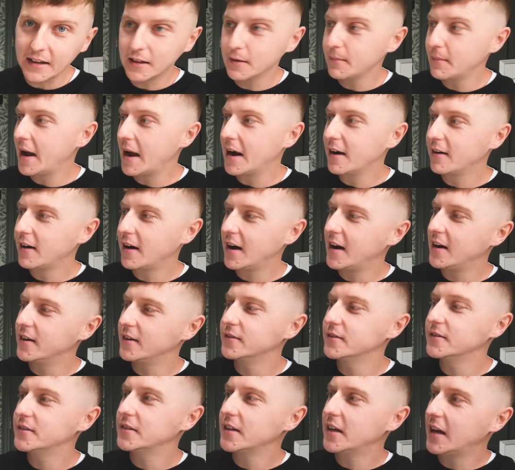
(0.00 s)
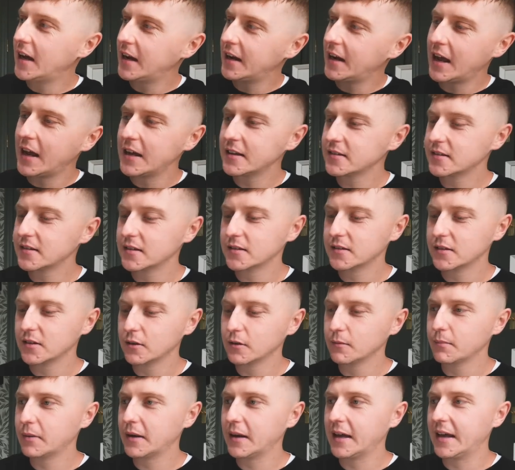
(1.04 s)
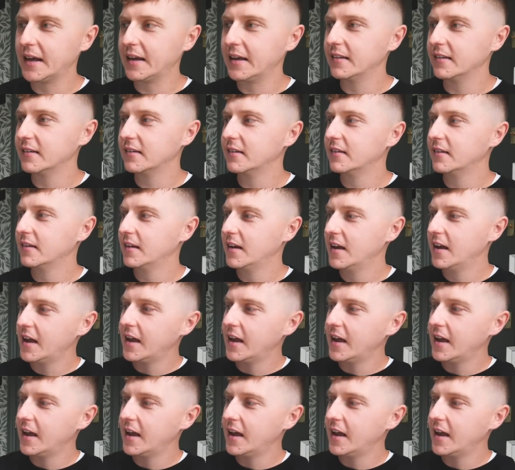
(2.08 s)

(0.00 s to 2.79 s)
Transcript: in the background, and as the song plays,